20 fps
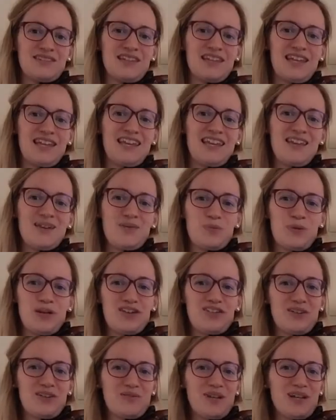Hey,
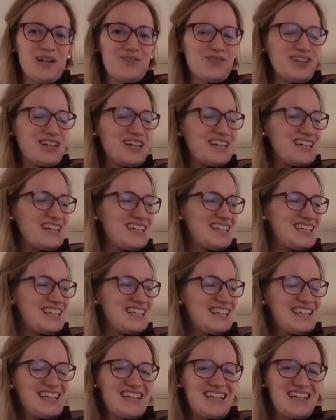welcome, Iva.
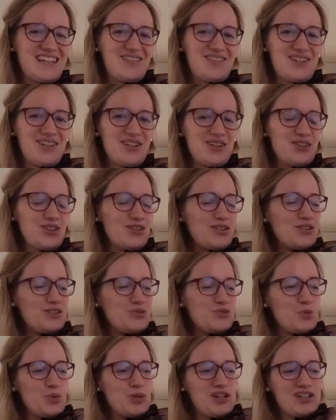Even though you're
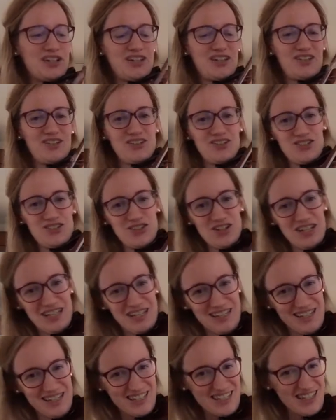at work, you're joining
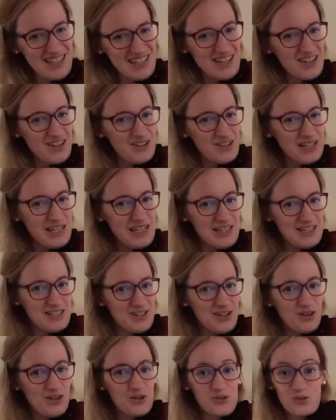us. Okay,
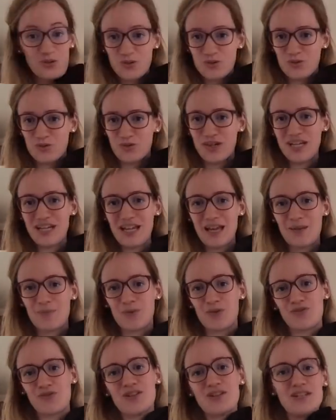so recap
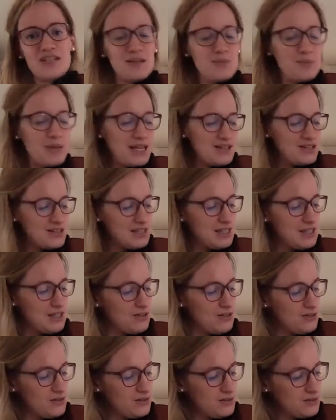of the D major scale.